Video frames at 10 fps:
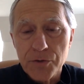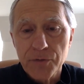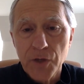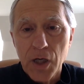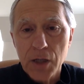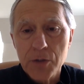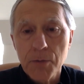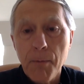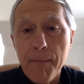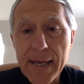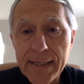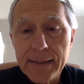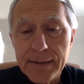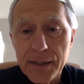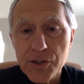of not
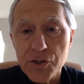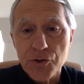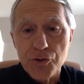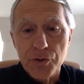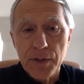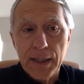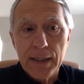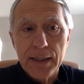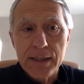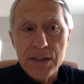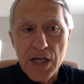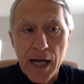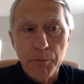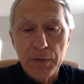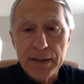making the decision in a
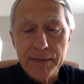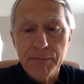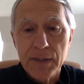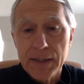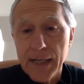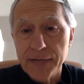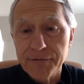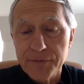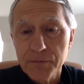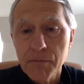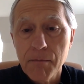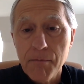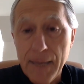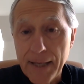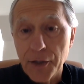timely enough
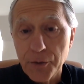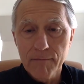manner.